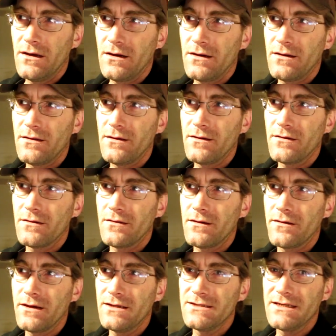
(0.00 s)

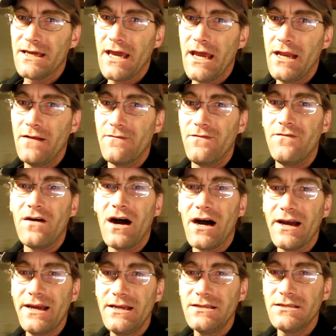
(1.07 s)
they're instigating
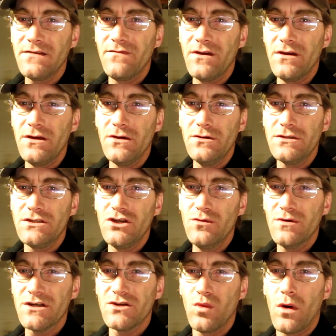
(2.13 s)
fines if you use
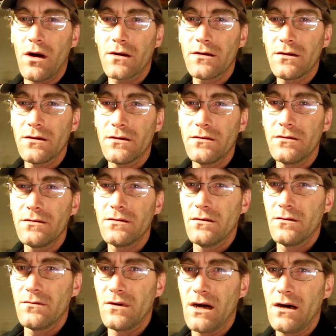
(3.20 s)
too much water.
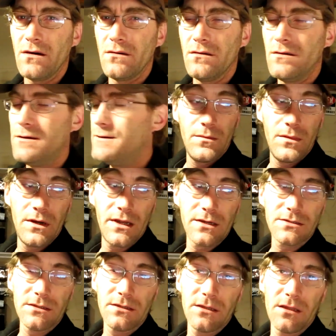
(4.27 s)
Wow. But
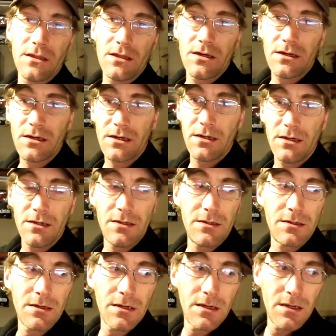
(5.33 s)
here's a little
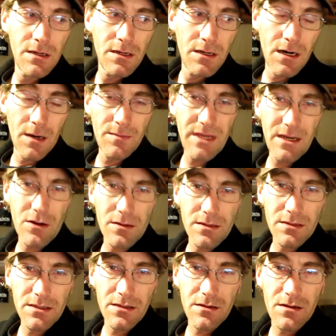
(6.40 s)
update
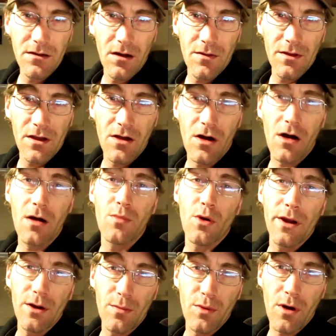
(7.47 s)
on the
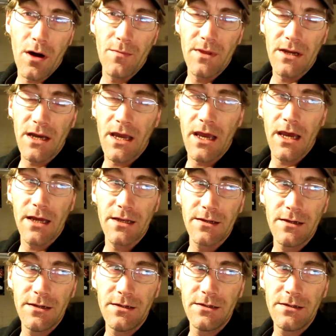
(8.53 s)
carburetor problem that I had.